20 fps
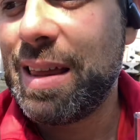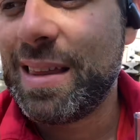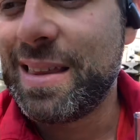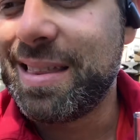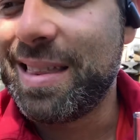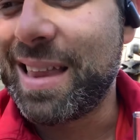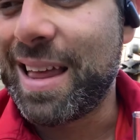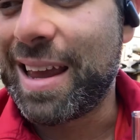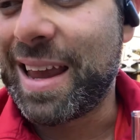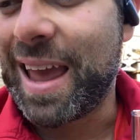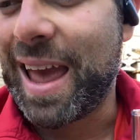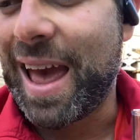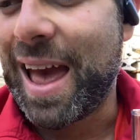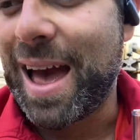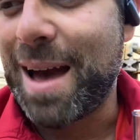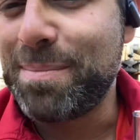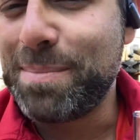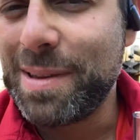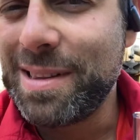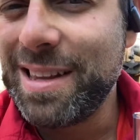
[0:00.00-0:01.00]
like
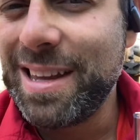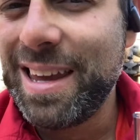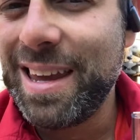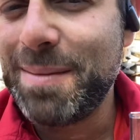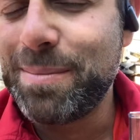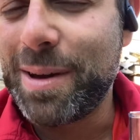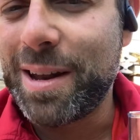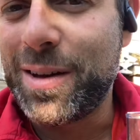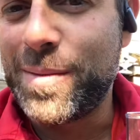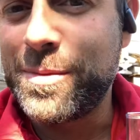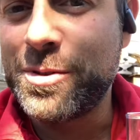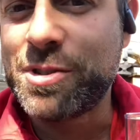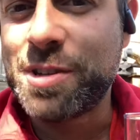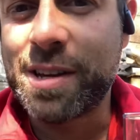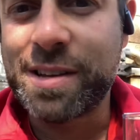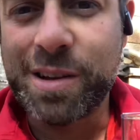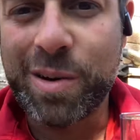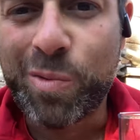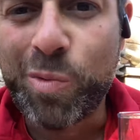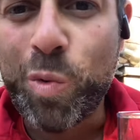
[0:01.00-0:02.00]
appley, but almost like
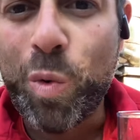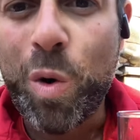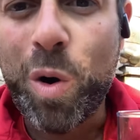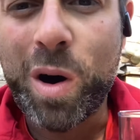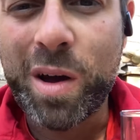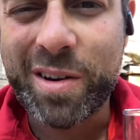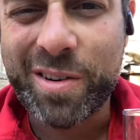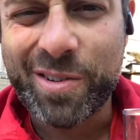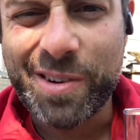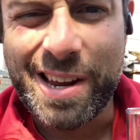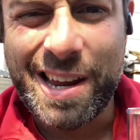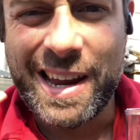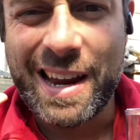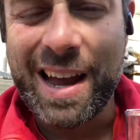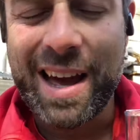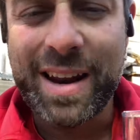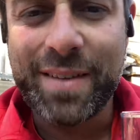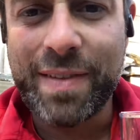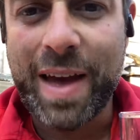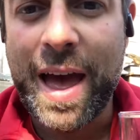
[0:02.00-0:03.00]
the watery kind of